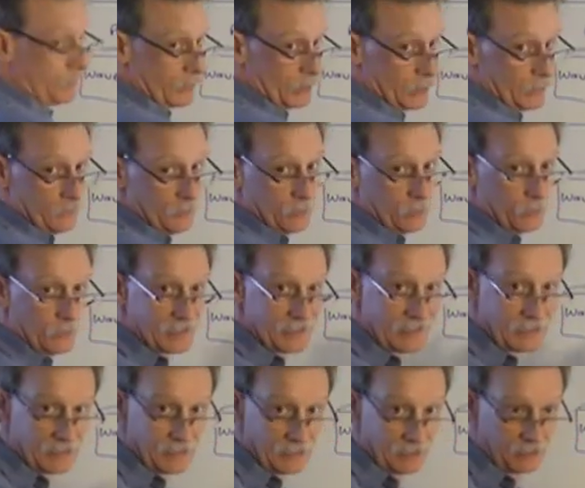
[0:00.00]
server which
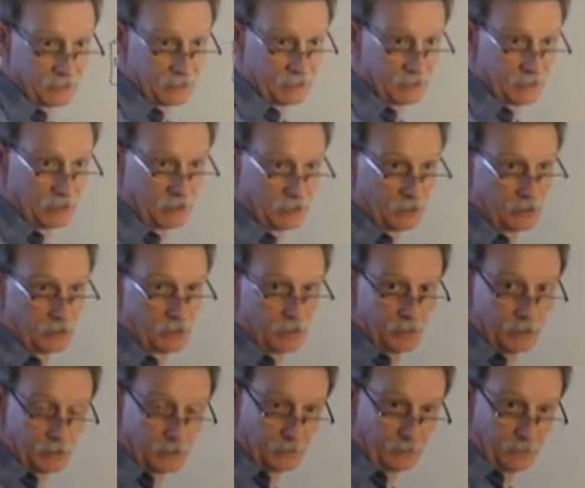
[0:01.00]
is dedicated
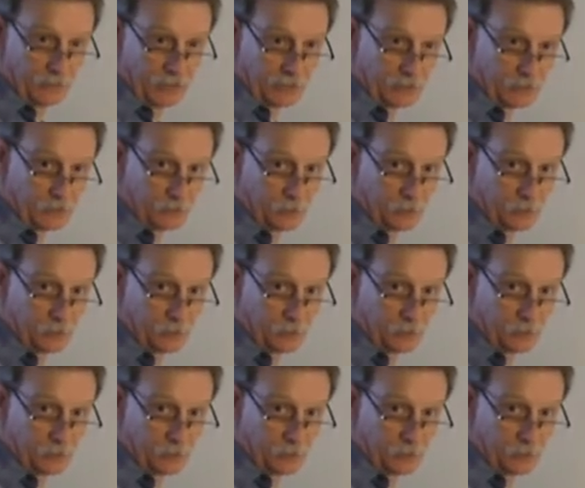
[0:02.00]
to fax